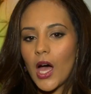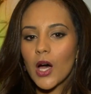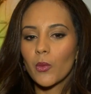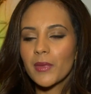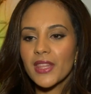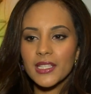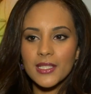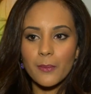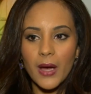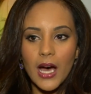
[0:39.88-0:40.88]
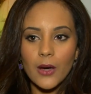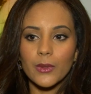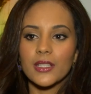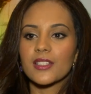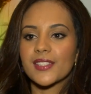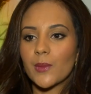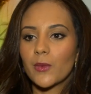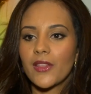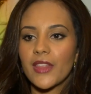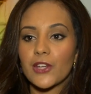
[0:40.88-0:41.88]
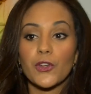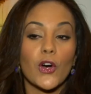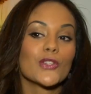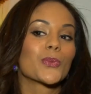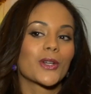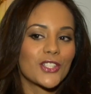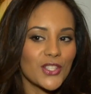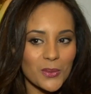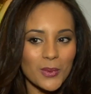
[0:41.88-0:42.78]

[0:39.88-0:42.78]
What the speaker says: A woman that's empowered is someone that knows what she